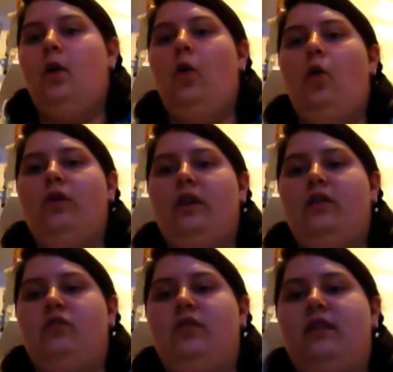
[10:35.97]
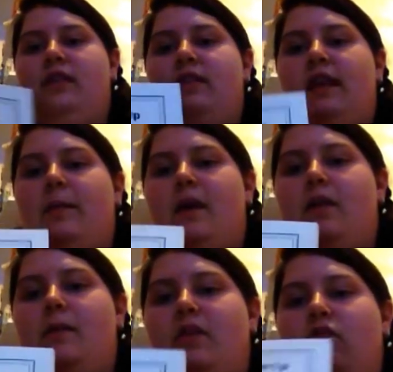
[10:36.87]
or you're interested in seeing a murder
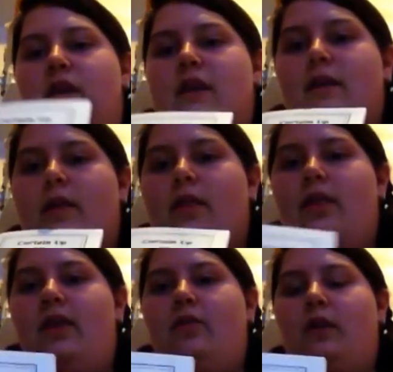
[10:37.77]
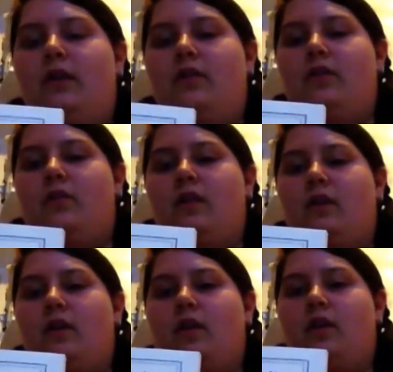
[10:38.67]
mystery, this one is
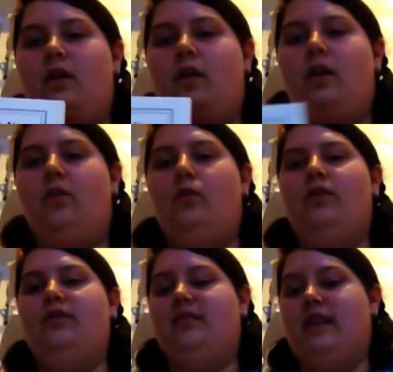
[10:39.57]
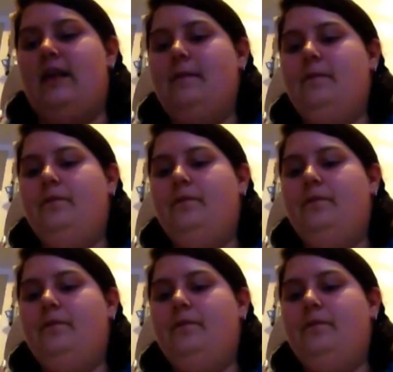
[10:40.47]
a good one to see.